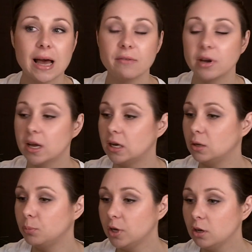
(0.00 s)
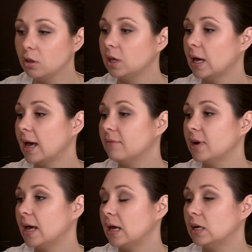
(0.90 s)
I haven't had any peeling. I
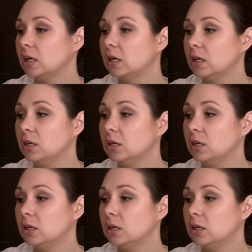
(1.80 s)
haven't had